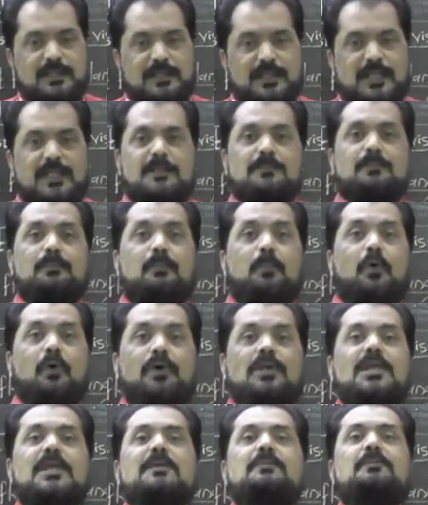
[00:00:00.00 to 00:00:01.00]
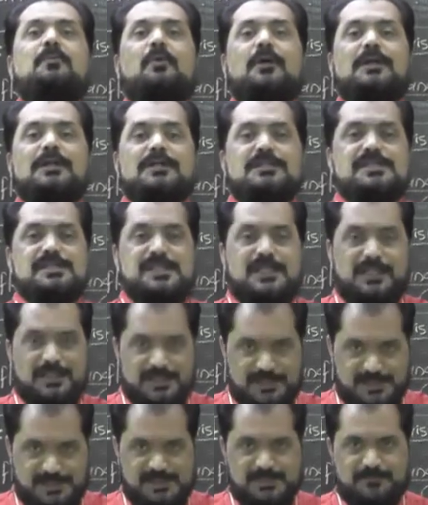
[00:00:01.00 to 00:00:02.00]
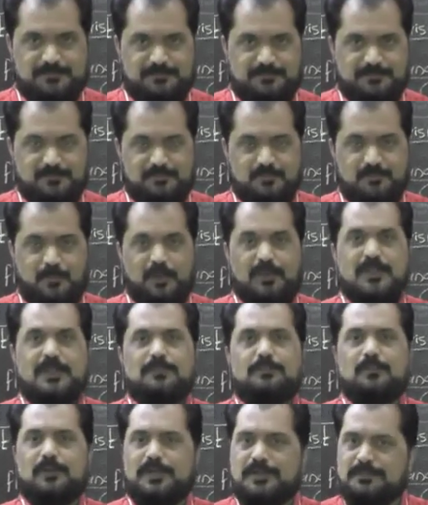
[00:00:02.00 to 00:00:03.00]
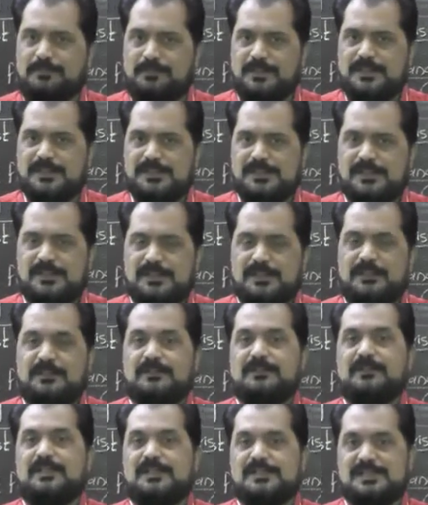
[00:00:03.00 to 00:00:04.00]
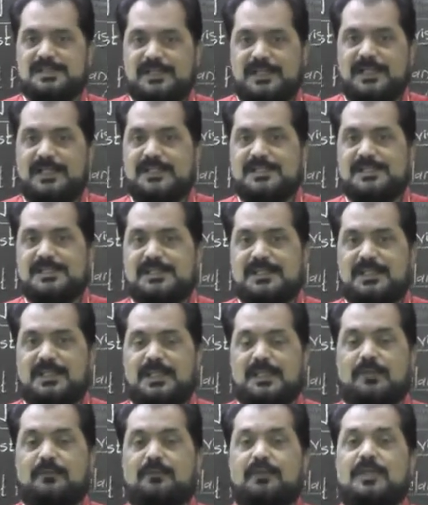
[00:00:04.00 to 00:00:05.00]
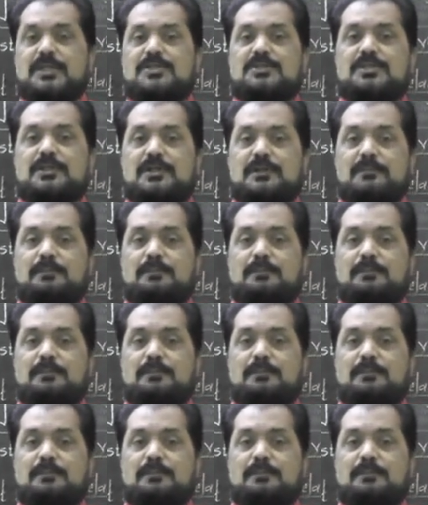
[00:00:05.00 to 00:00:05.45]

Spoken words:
in polyploid cells, polyploid means the cells in which